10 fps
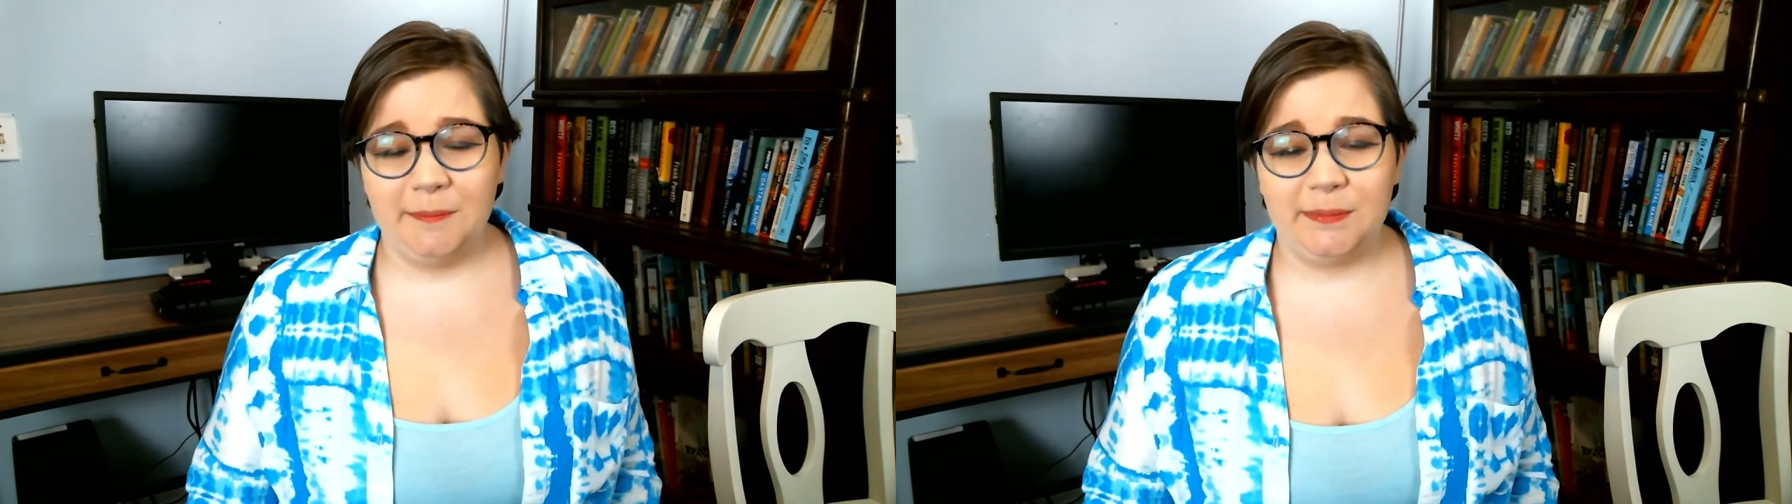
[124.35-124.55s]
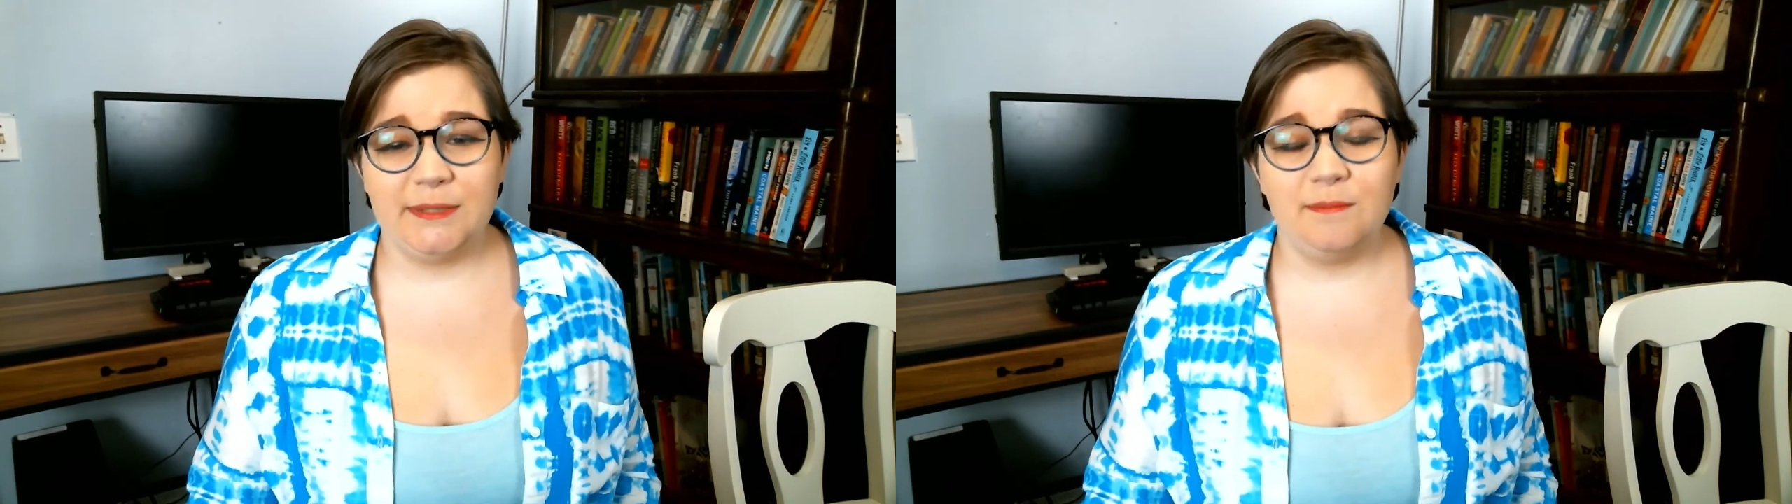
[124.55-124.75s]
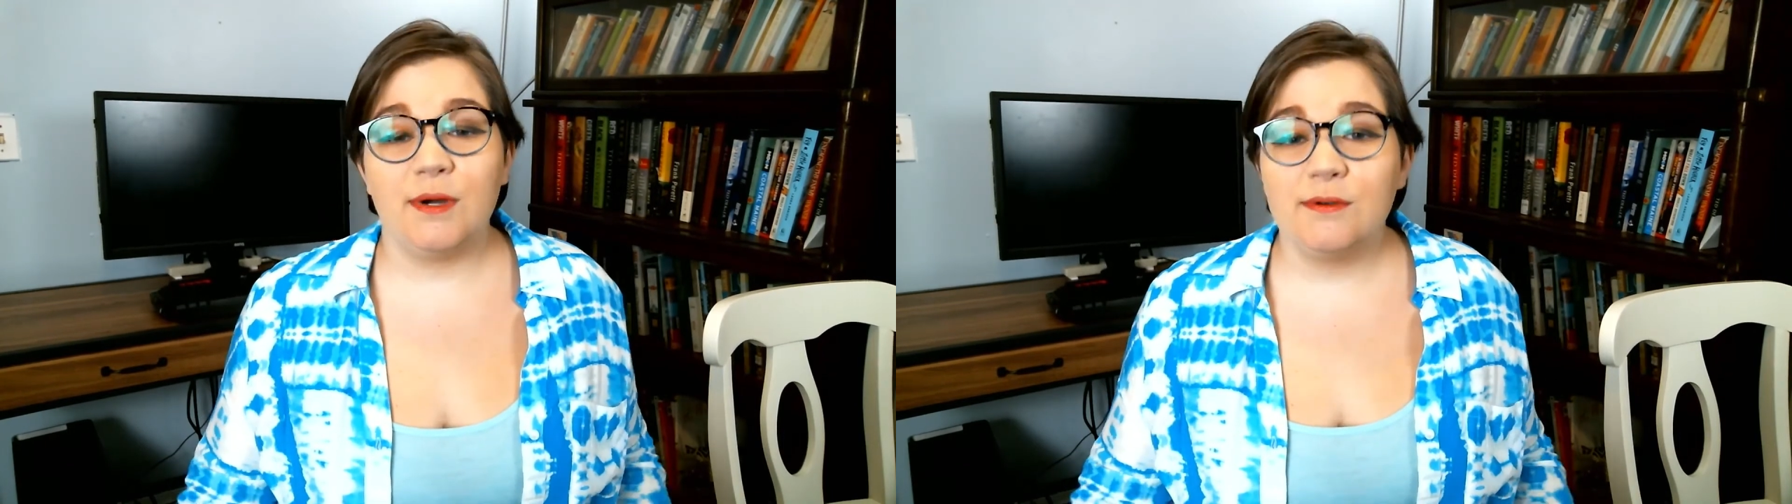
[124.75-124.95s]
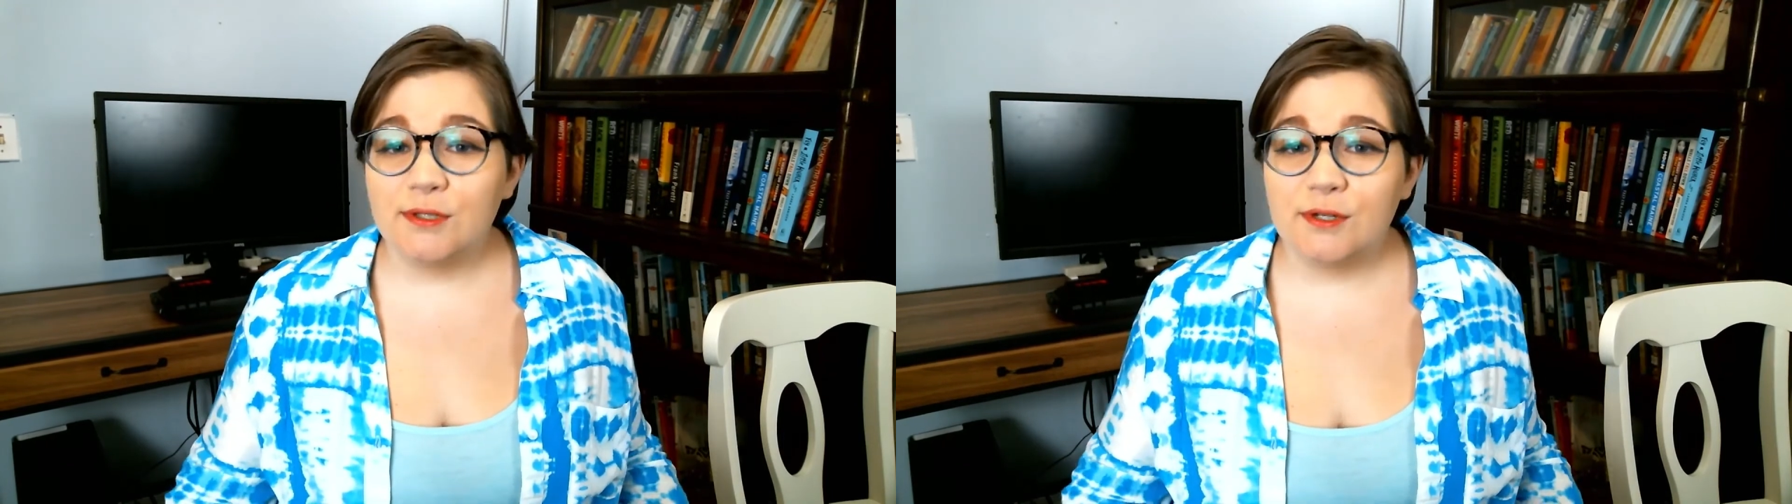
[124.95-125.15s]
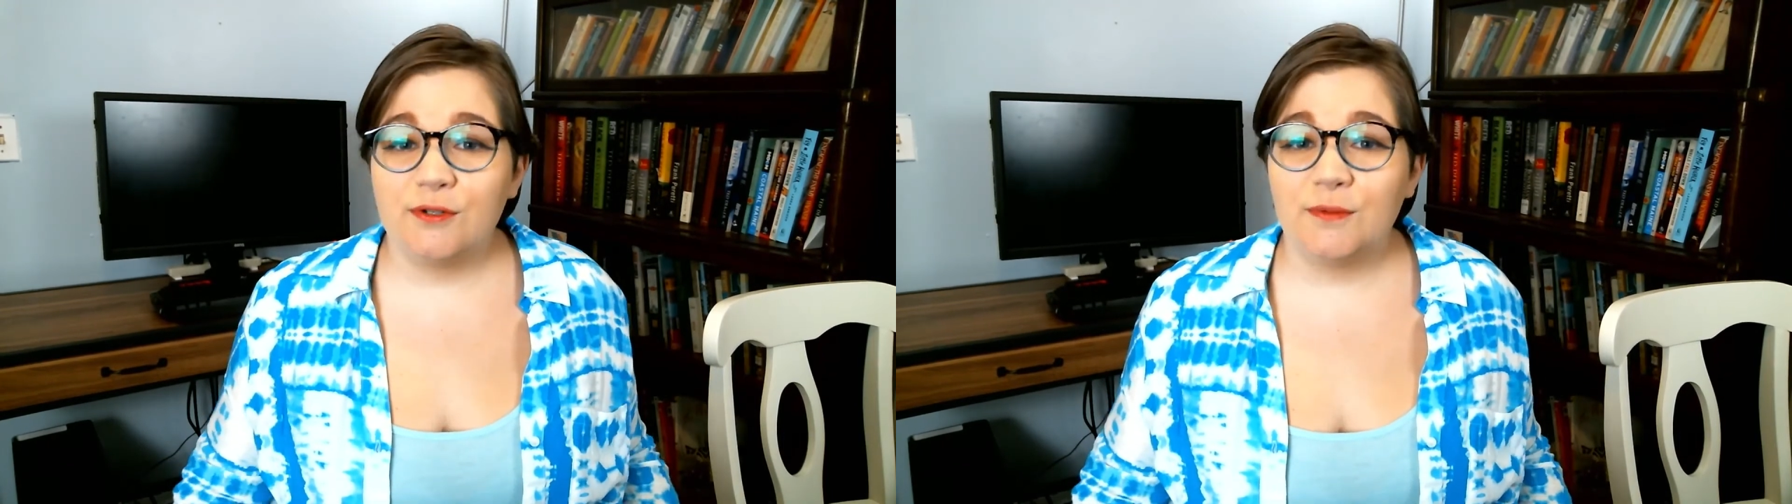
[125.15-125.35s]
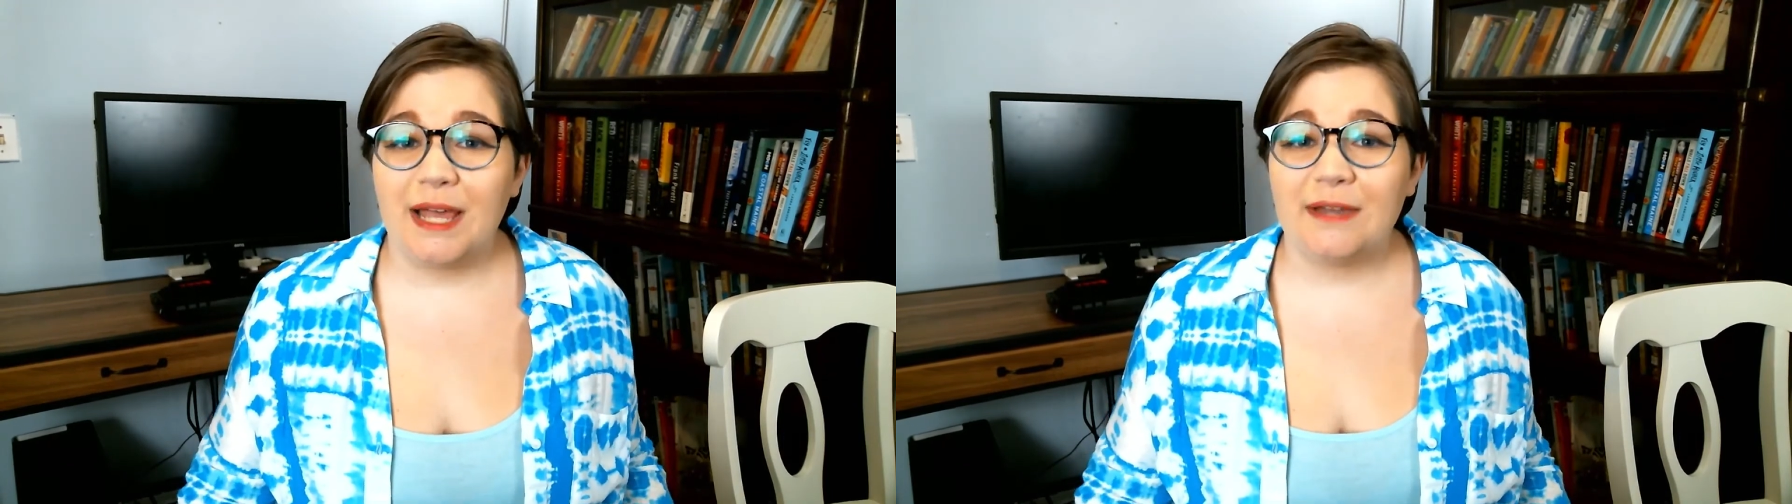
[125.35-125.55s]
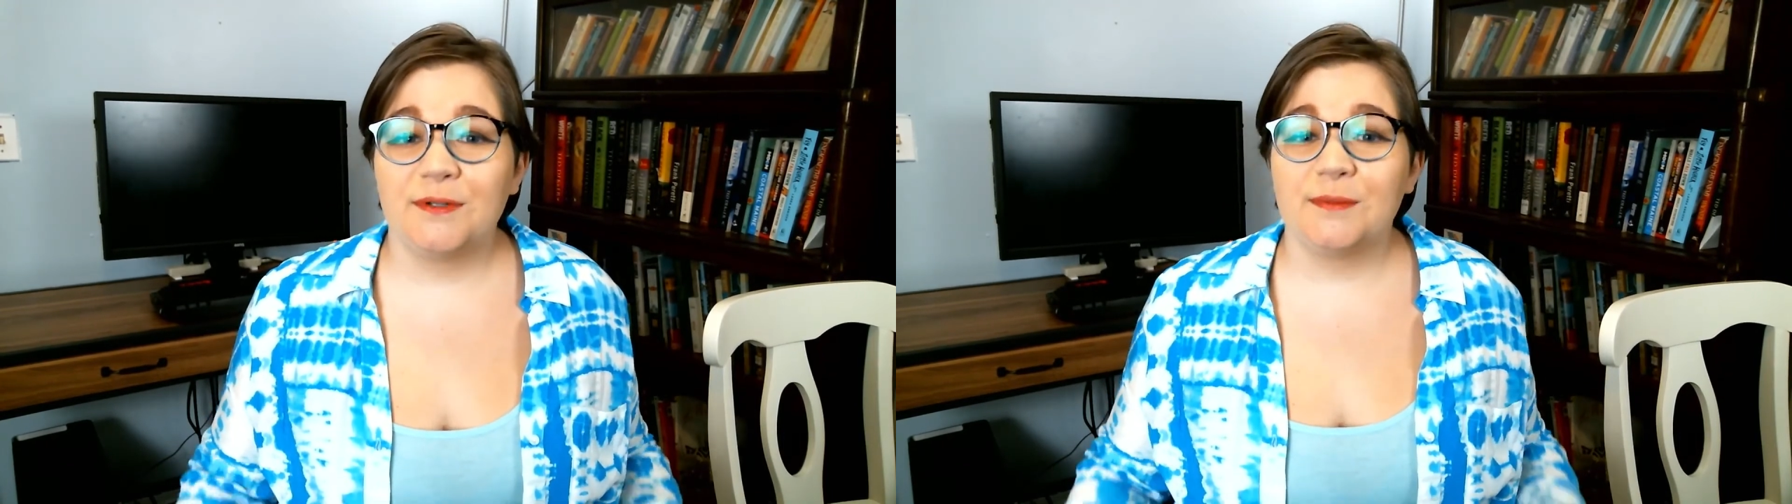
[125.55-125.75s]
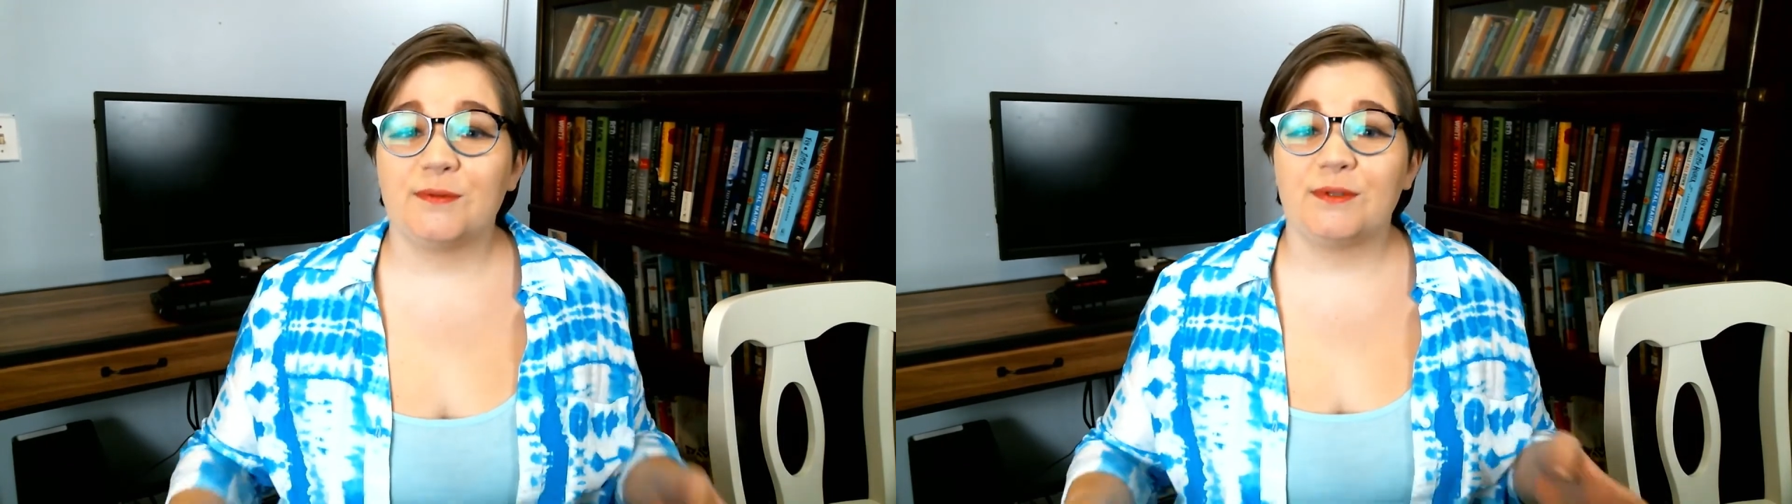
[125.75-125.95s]
but most social
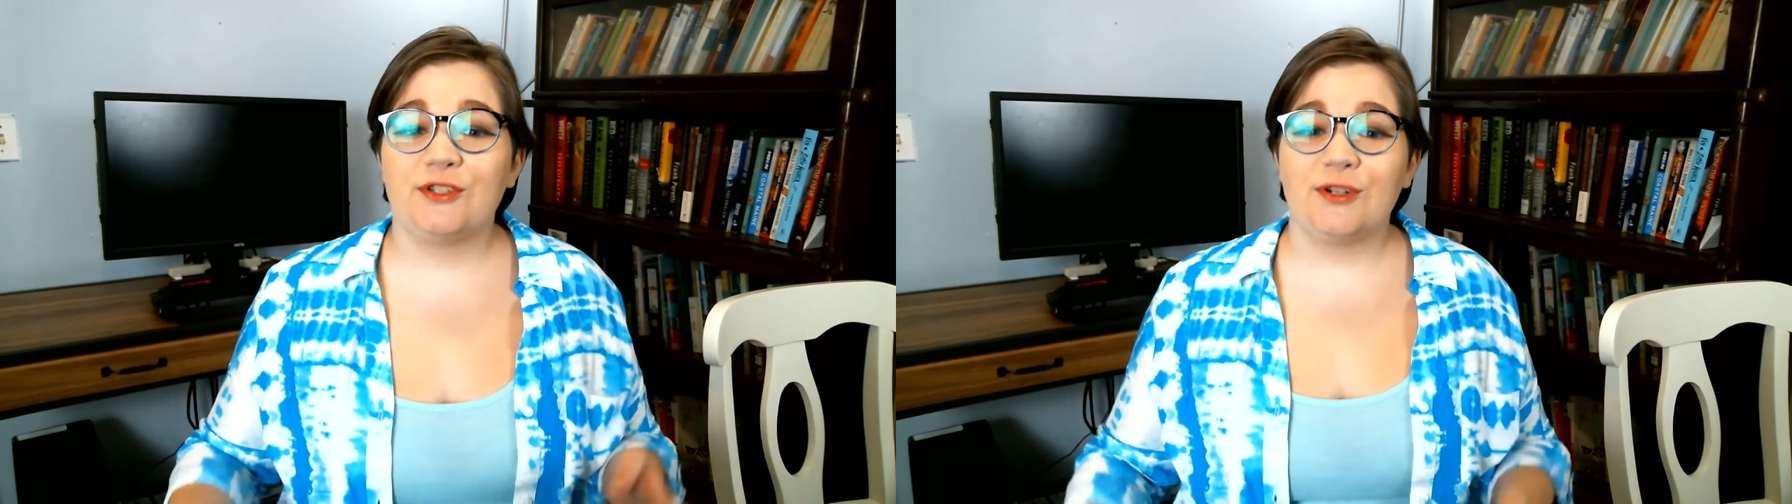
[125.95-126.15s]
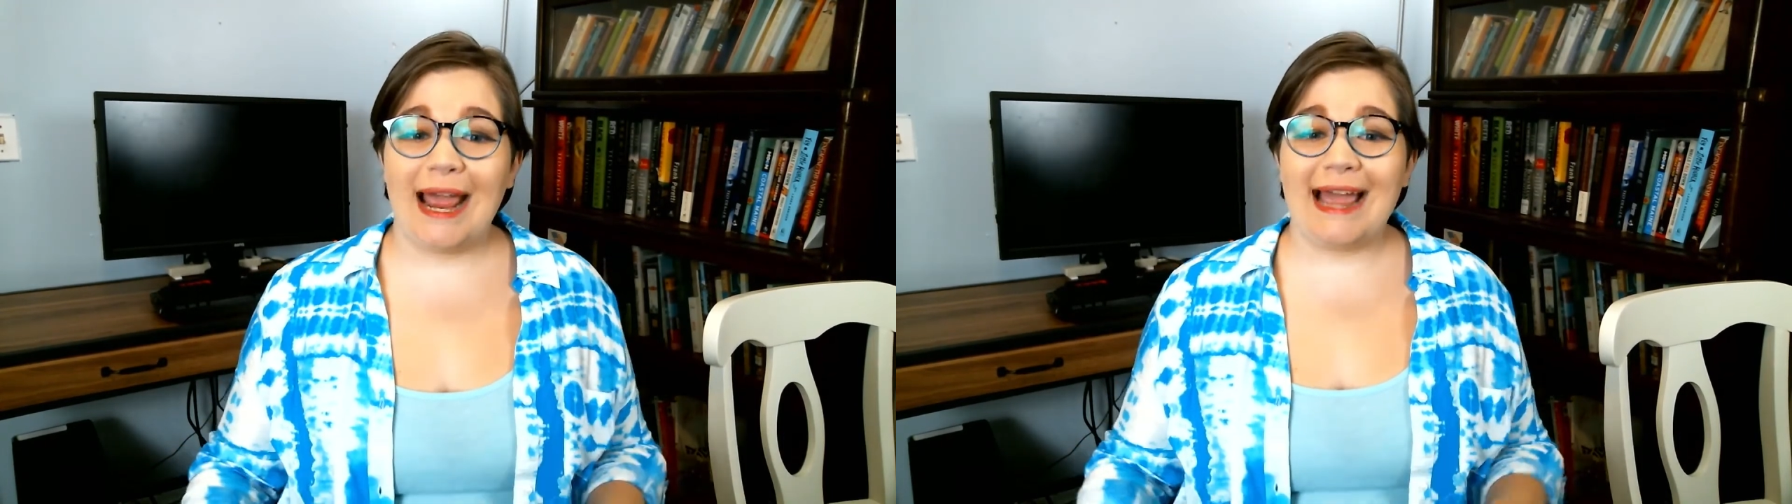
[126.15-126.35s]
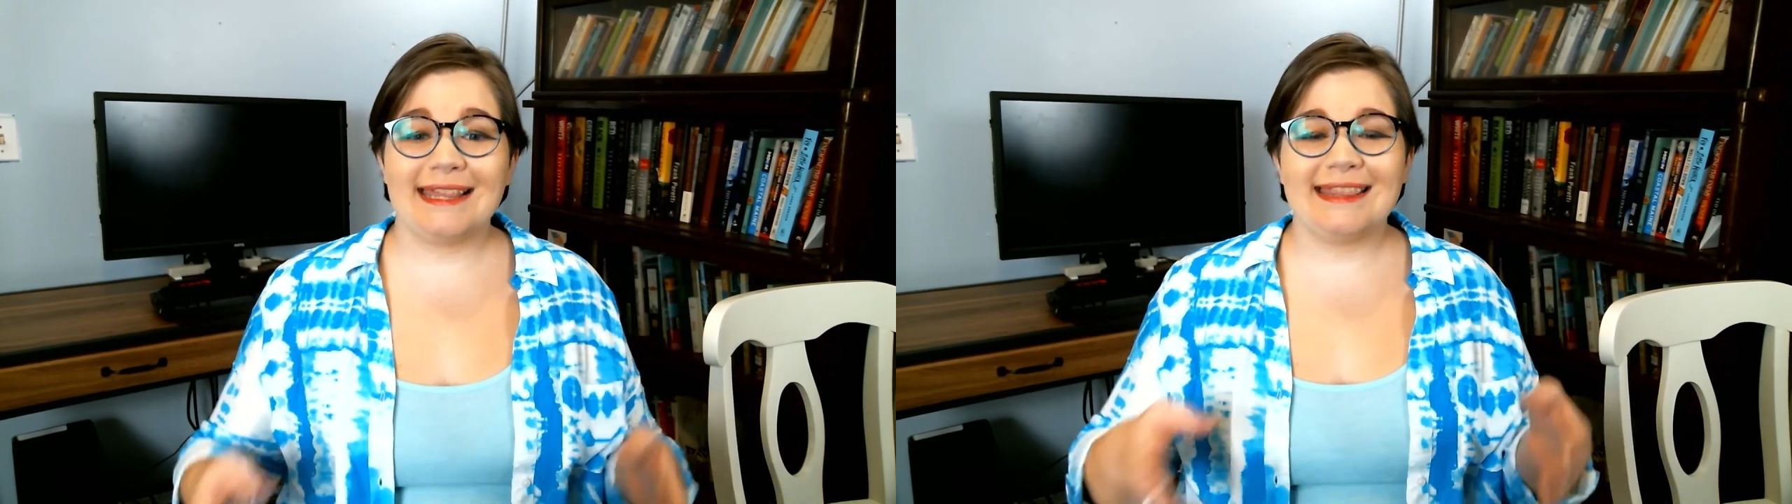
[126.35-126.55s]
platforms will track